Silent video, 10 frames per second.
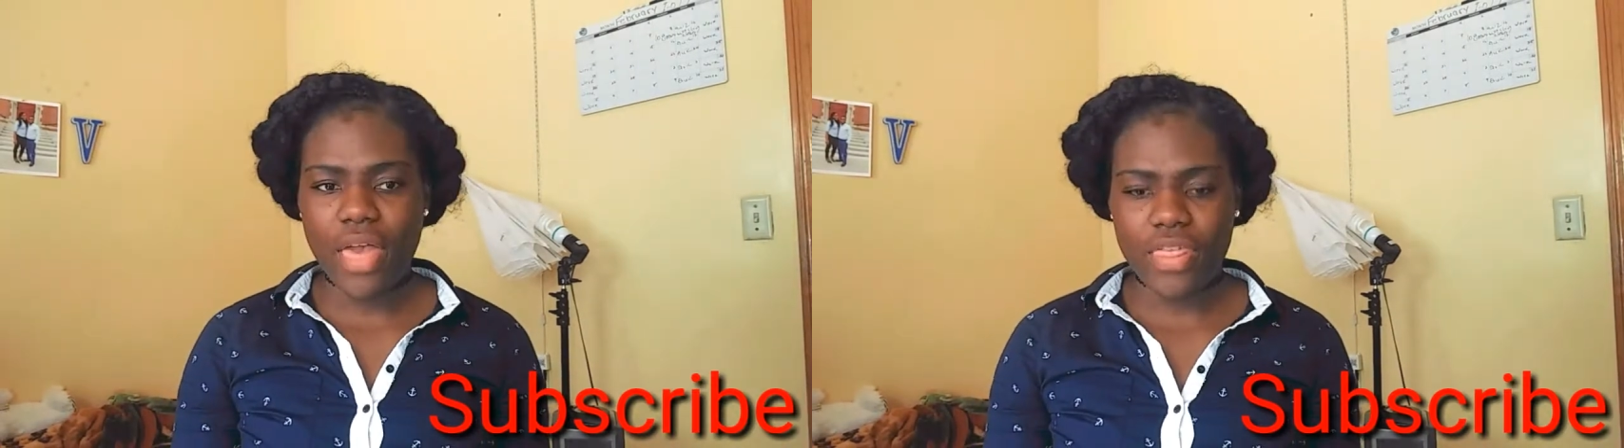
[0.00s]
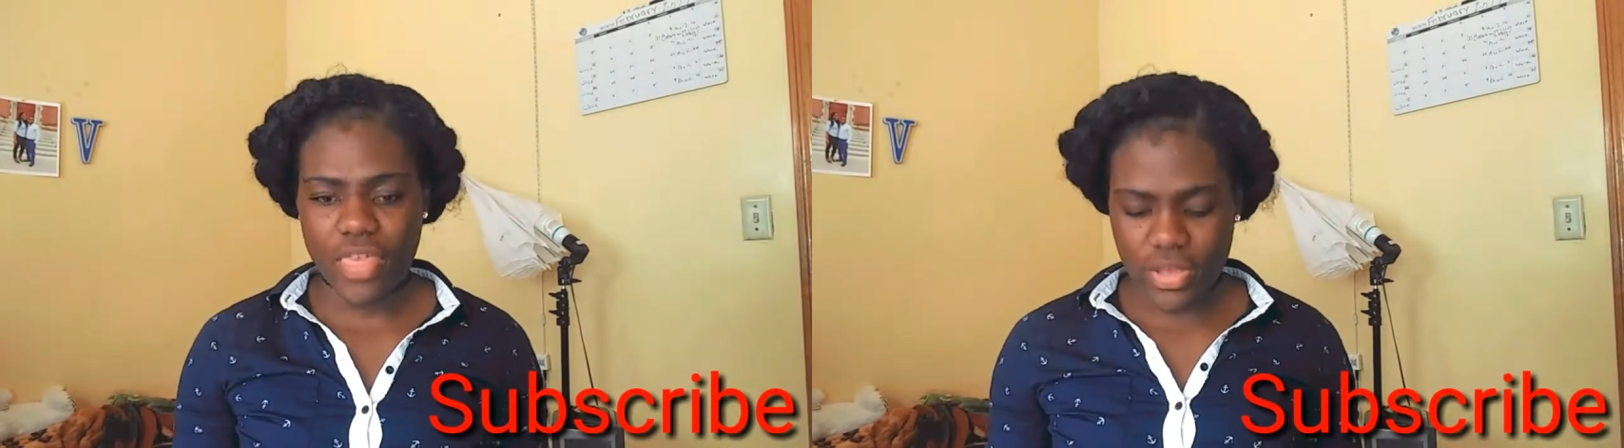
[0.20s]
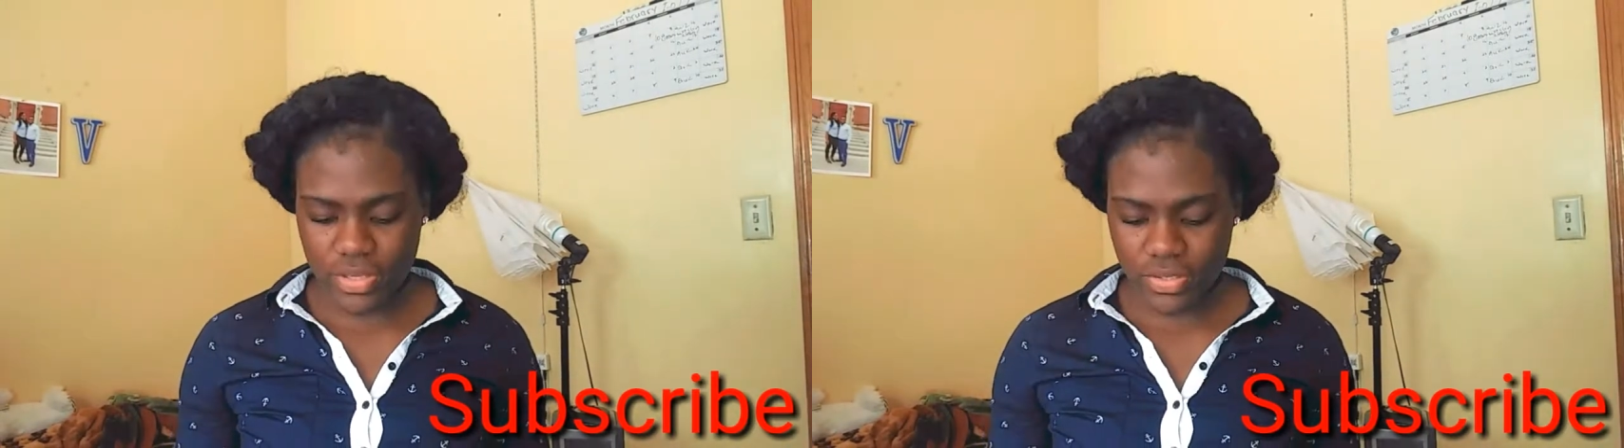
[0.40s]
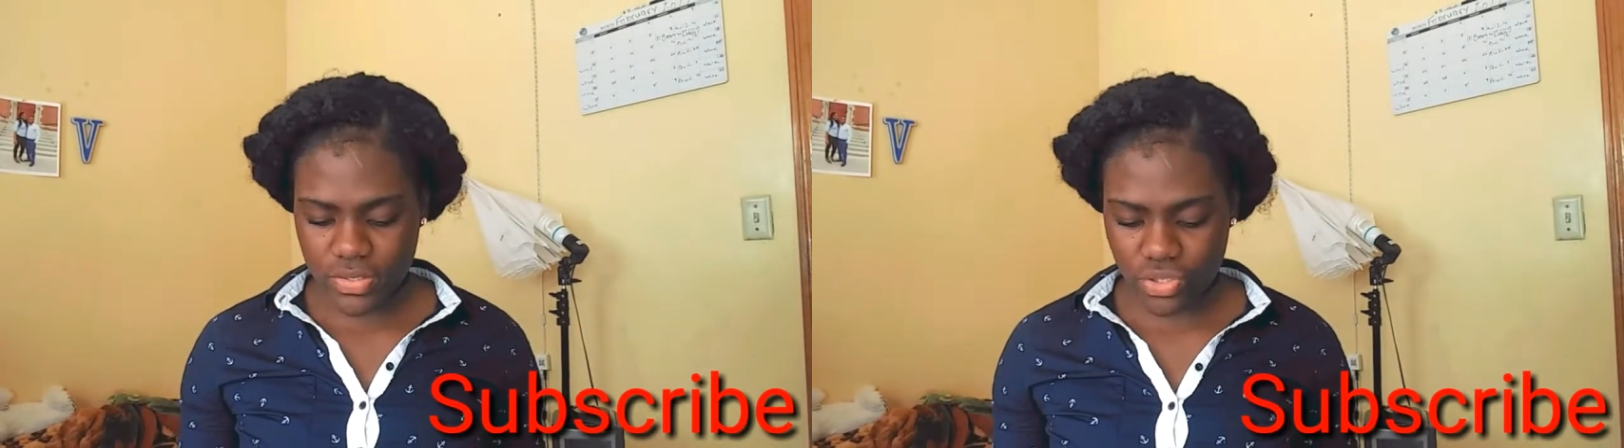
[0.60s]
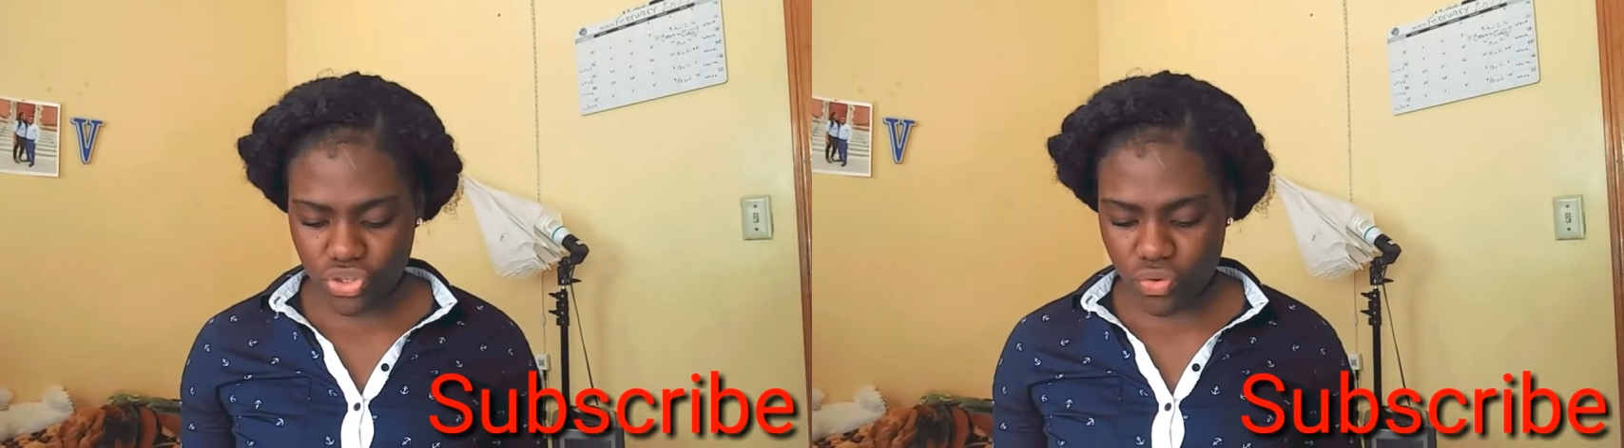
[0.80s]

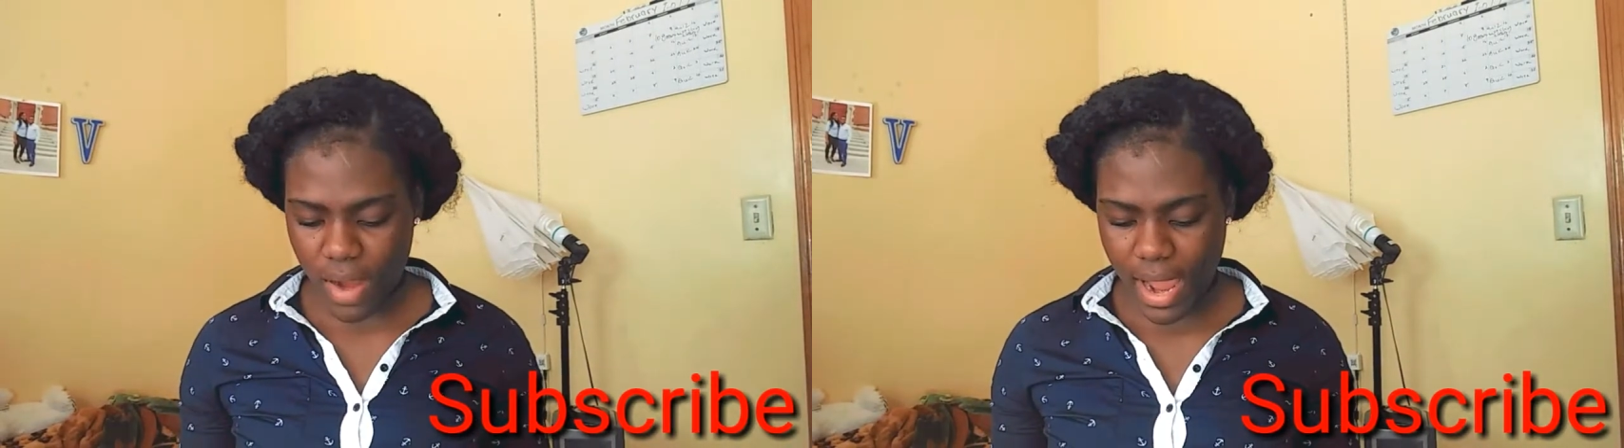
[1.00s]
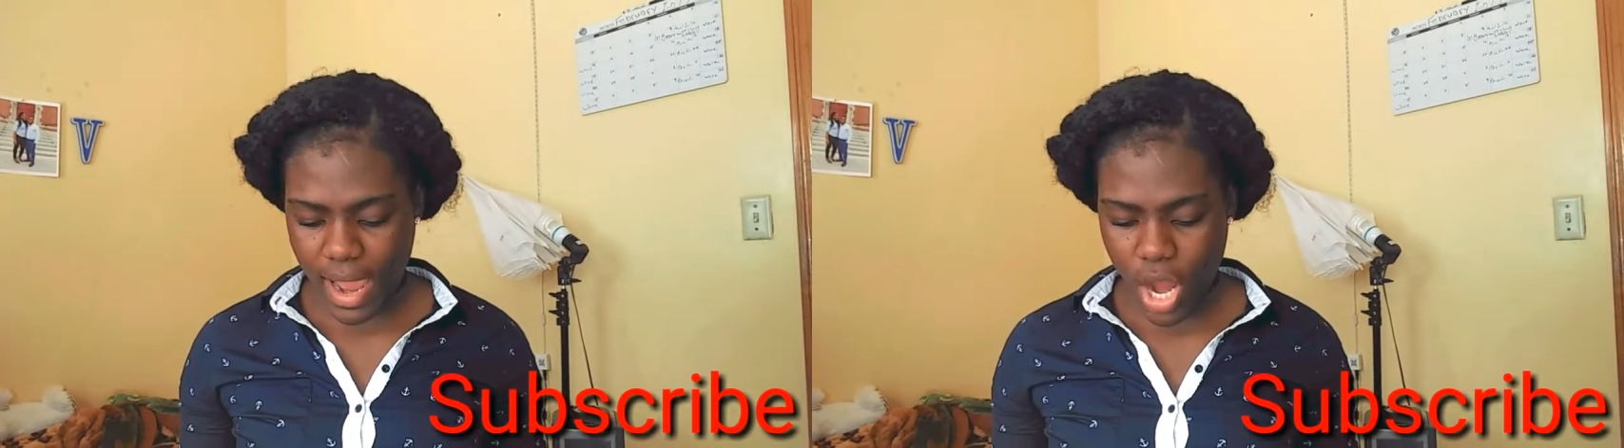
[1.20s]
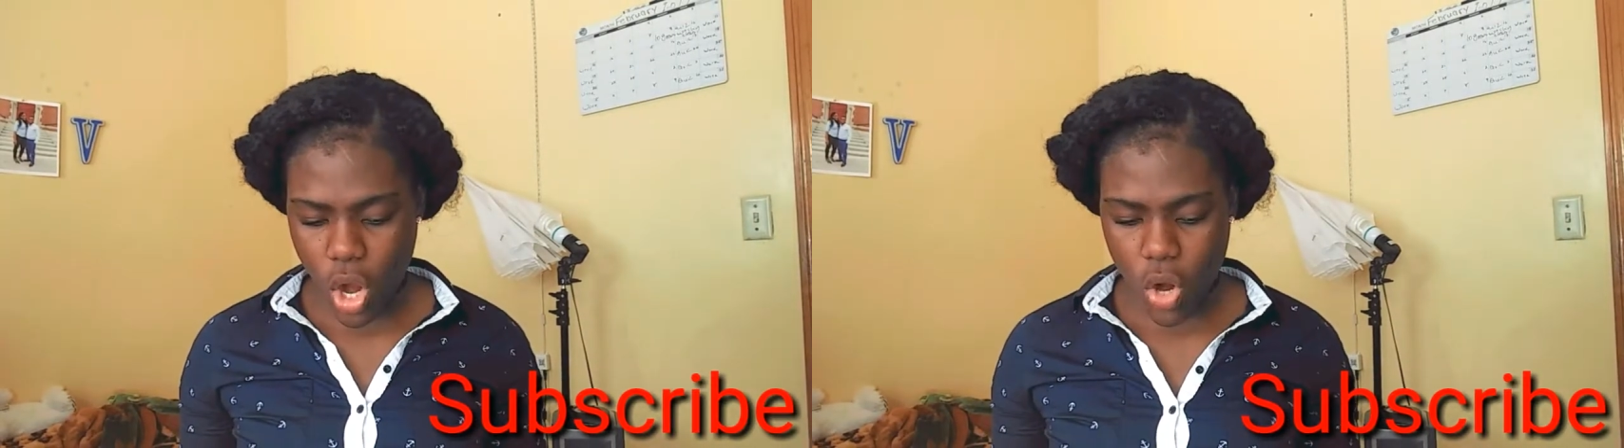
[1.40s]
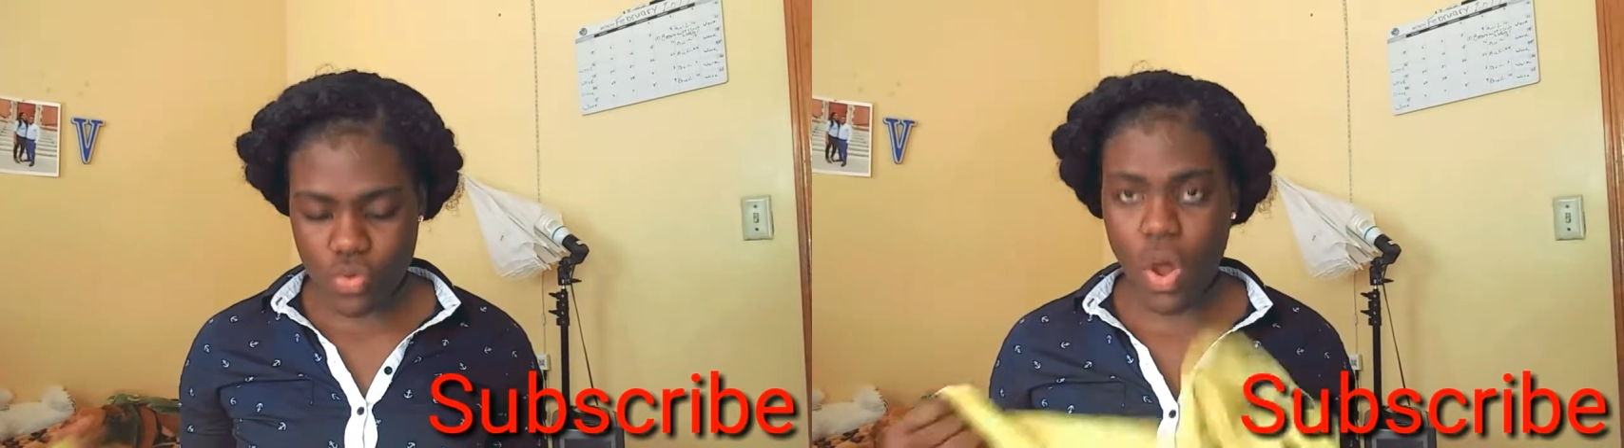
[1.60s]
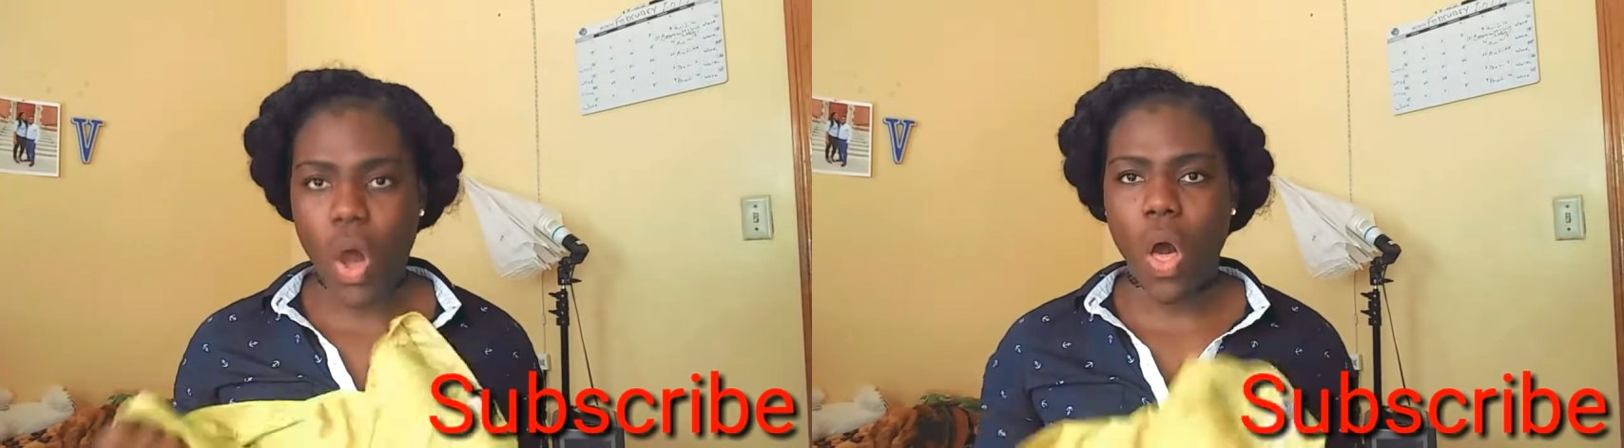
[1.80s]
this
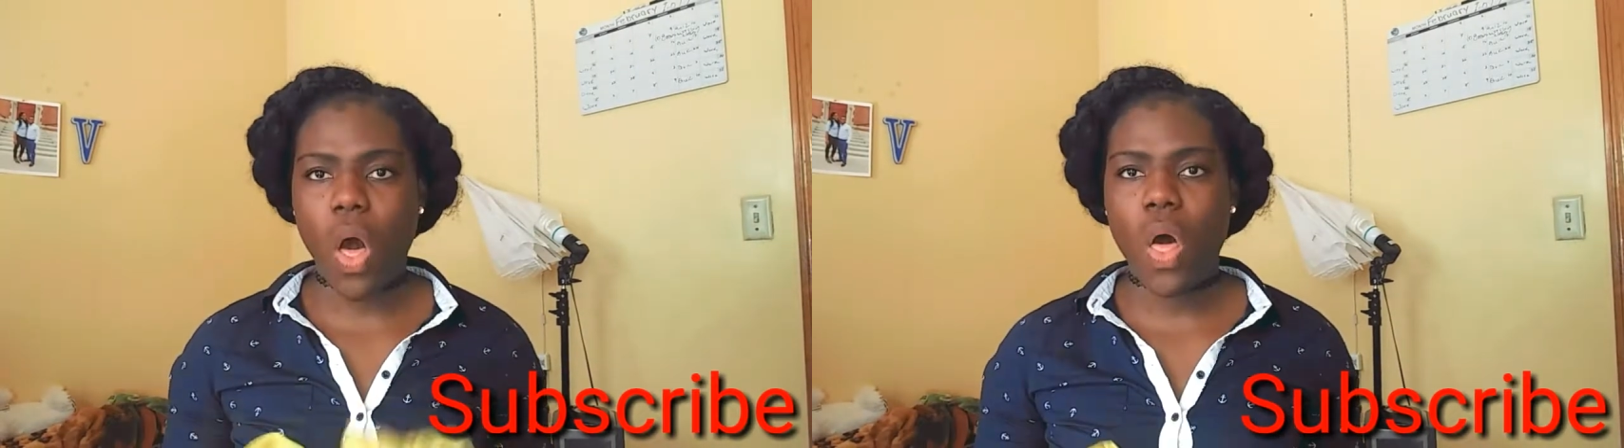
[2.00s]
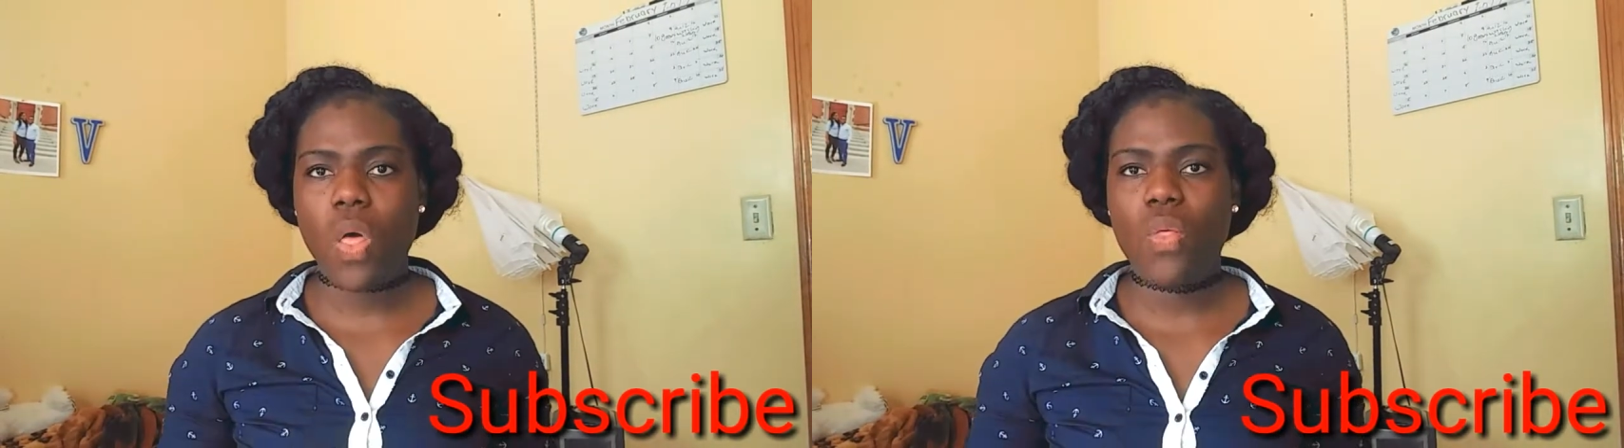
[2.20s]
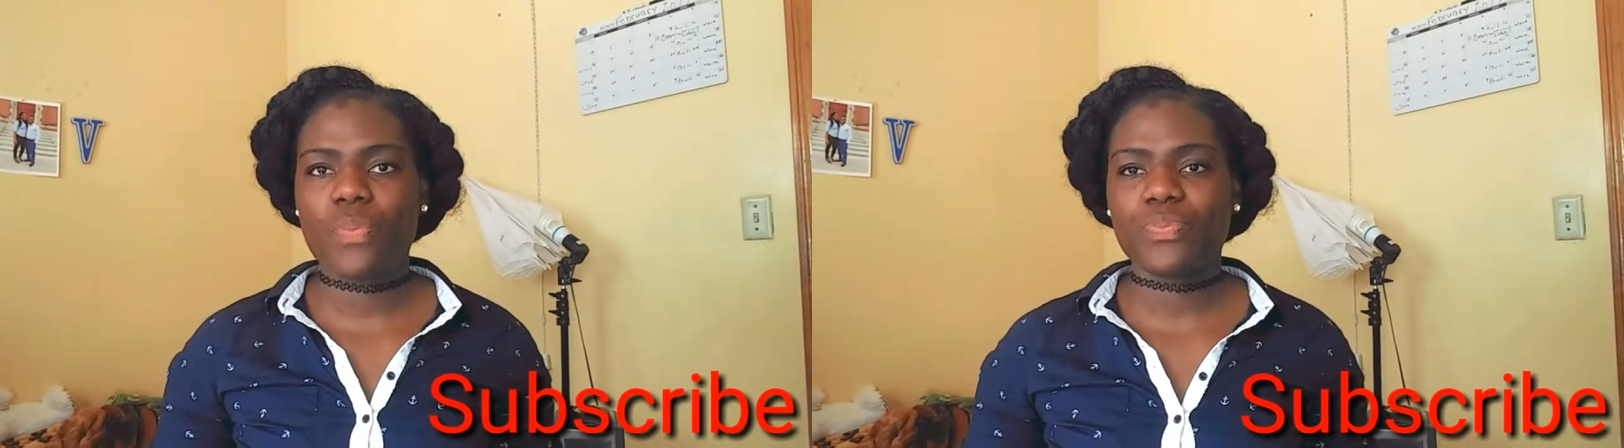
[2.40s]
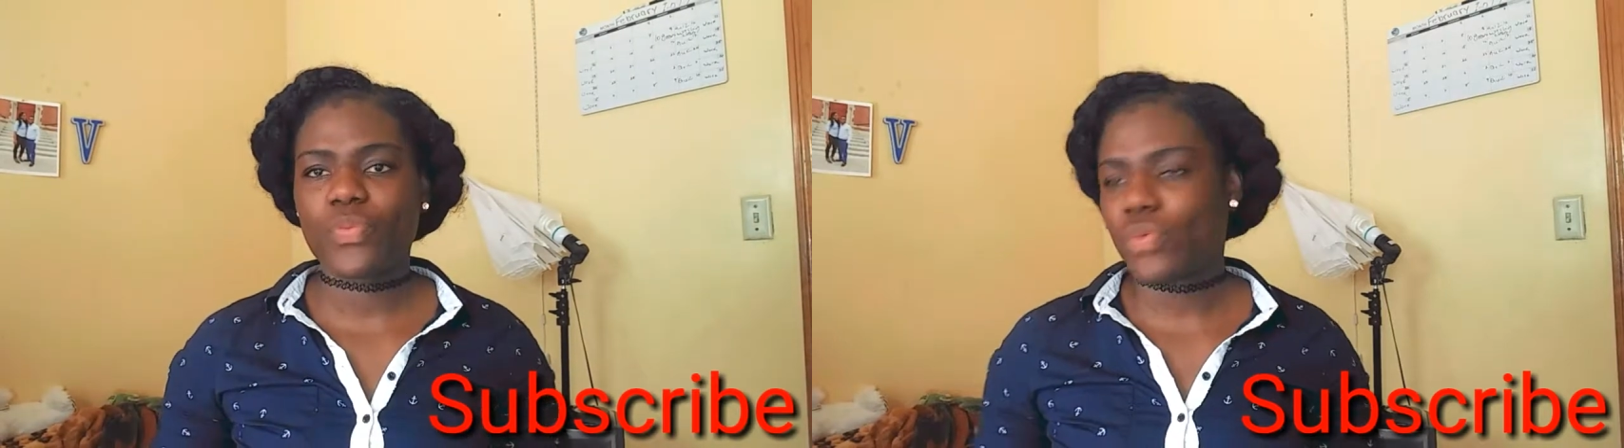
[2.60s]
try-on haul